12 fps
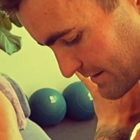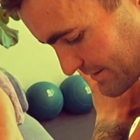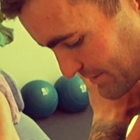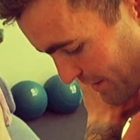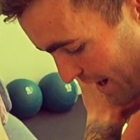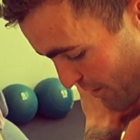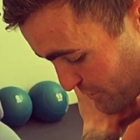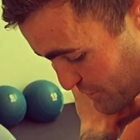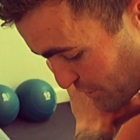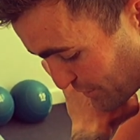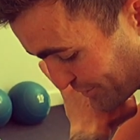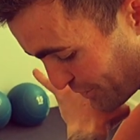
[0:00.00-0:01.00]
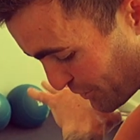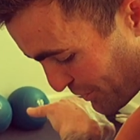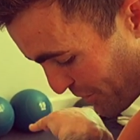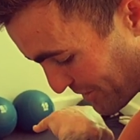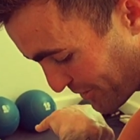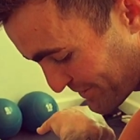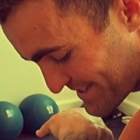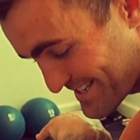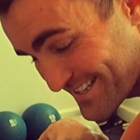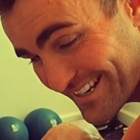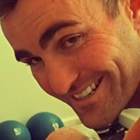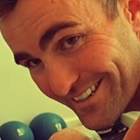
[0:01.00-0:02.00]
Sorry, Aaron's got a lot going on. This
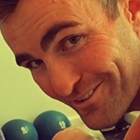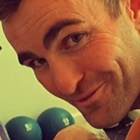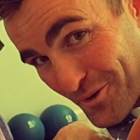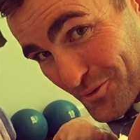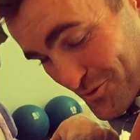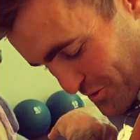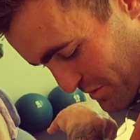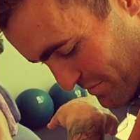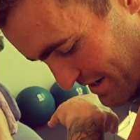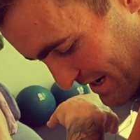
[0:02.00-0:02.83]
is actually a real treatment